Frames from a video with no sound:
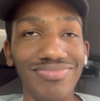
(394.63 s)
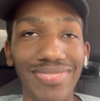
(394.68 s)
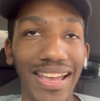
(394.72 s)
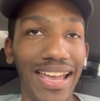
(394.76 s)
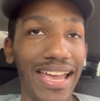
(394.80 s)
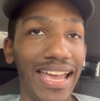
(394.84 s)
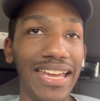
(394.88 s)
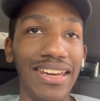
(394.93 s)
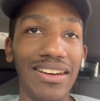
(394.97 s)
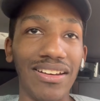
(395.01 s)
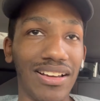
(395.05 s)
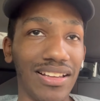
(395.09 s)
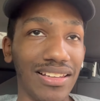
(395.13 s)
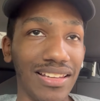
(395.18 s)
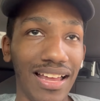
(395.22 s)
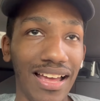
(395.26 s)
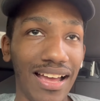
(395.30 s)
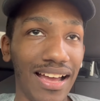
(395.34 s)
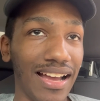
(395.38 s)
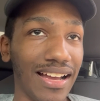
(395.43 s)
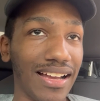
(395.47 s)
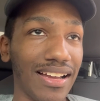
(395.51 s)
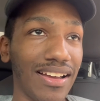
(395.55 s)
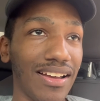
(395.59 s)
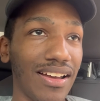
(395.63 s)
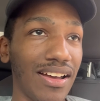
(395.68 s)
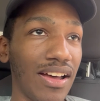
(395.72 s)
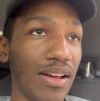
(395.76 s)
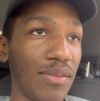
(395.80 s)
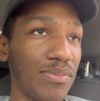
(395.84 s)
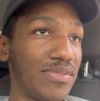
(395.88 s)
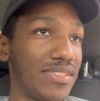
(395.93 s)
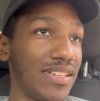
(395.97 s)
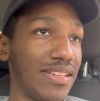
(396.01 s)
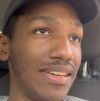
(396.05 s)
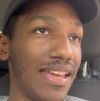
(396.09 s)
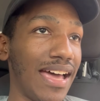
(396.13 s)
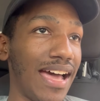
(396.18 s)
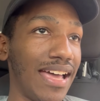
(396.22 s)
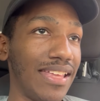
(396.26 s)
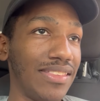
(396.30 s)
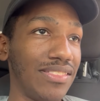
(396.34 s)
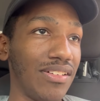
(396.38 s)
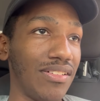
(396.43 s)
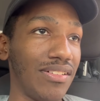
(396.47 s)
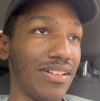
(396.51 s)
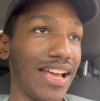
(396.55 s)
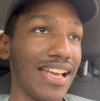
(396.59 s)
eight o'clock up to
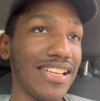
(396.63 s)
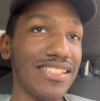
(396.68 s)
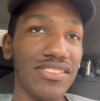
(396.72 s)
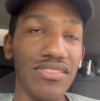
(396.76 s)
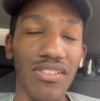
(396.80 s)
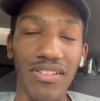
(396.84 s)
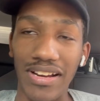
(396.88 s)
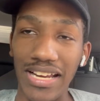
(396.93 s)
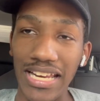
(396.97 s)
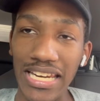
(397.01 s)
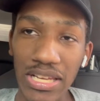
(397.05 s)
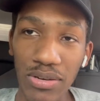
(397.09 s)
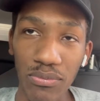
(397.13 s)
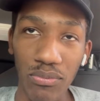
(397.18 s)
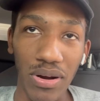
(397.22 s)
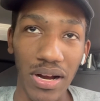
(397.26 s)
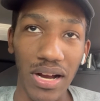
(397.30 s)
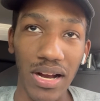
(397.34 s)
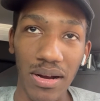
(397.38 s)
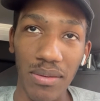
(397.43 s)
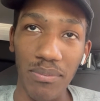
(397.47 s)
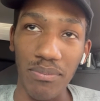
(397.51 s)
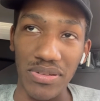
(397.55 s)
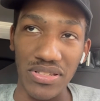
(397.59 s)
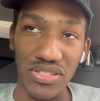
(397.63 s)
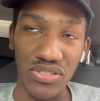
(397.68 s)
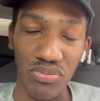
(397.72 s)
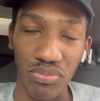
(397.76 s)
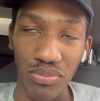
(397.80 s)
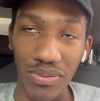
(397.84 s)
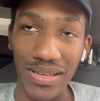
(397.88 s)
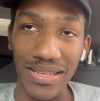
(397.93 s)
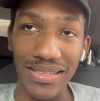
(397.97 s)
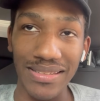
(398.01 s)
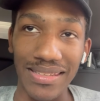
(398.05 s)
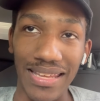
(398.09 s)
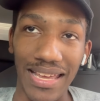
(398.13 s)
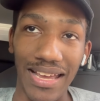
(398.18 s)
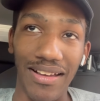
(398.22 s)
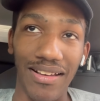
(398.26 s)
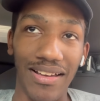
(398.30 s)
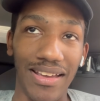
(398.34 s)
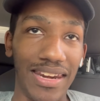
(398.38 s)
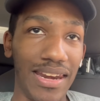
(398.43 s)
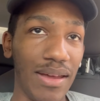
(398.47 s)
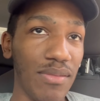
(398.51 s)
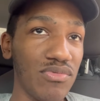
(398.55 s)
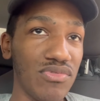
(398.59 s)
9.30. I start anywhere between there
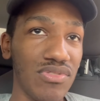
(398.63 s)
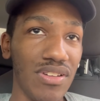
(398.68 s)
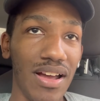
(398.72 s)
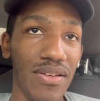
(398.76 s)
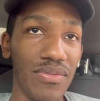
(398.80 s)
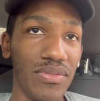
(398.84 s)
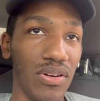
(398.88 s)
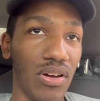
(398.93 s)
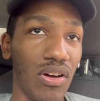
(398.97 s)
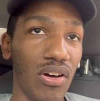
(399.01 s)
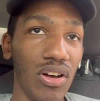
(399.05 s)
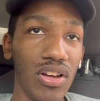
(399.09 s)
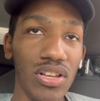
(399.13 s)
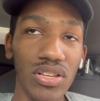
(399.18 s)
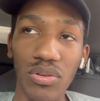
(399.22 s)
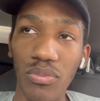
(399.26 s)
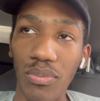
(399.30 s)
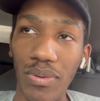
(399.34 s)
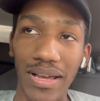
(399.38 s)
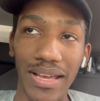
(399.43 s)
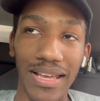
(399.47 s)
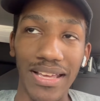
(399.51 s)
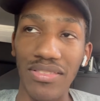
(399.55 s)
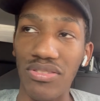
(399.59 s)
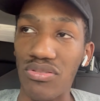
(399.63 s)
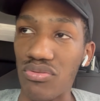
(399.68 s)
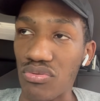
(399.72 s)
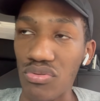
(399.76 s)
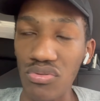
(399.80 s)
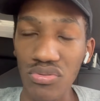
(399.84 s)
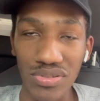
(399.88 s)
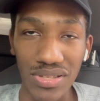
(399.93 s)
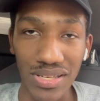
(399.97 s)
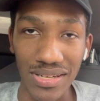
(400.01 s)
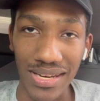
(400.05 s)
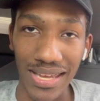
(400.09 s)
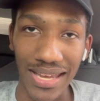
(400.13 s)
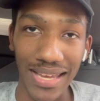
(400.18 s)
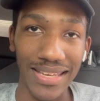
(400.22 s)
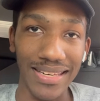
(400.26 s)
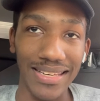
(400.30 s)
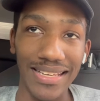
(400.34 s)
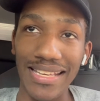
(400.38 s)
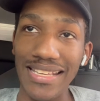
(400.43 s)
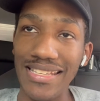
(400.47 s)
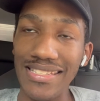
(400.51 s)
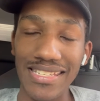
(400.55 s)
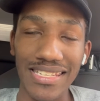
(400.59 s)
and I'm driving all the way through the night
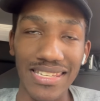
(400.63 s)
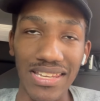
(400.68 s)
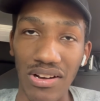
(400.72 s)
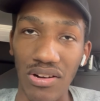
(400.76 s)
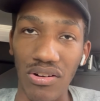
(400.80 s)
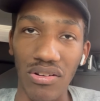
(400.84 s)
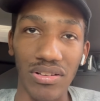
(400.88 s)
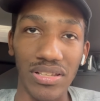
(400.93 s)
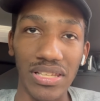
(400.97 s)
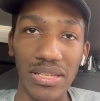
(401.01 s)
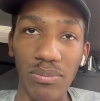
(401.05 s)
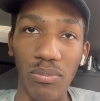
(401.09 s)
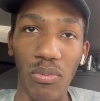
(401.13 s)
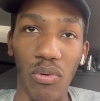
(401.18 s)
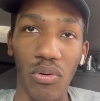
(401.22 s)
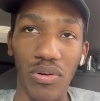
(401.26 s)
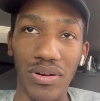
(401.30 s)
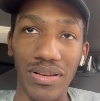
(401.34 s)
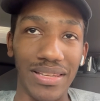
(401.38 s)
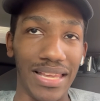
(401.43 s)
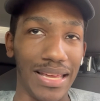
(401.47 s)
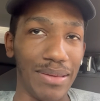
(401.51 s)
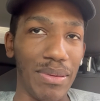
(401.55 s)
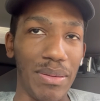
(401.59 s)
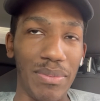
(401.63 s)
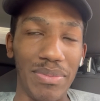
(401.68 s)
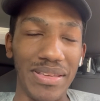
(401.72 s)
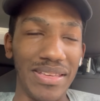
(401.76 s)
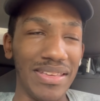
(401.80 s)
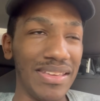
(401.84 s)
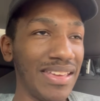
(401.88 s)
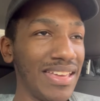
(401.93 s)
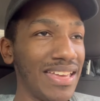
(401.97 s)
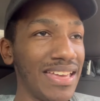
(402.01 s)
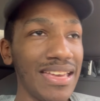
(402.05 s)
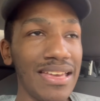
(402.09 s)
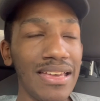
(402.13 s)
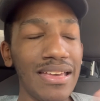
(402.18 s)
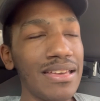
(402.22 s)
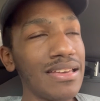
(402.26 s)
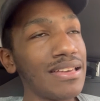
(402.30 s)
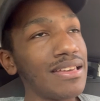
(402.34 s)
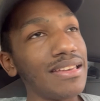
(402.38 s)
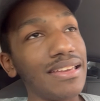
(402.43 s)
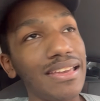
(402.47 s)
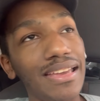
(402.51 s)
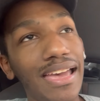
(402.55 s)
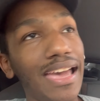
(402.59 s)
into the early morning, like maybe
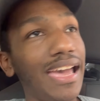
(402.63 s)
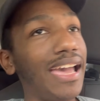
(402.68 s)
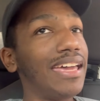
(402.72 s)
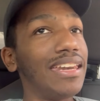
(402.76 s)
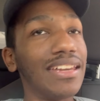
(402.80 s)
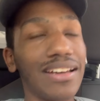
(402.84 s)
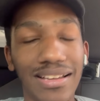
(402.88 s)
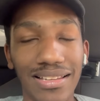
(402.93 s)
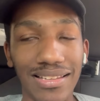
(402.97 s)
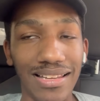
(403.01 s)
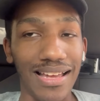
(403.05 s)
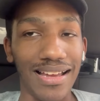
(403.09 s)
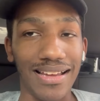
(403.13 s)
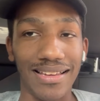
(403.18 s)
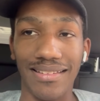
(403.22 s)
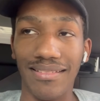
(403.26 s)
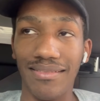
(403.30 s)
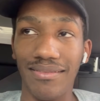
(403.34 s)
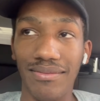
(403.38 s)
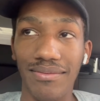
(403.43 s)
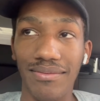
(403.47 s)
eight o'clock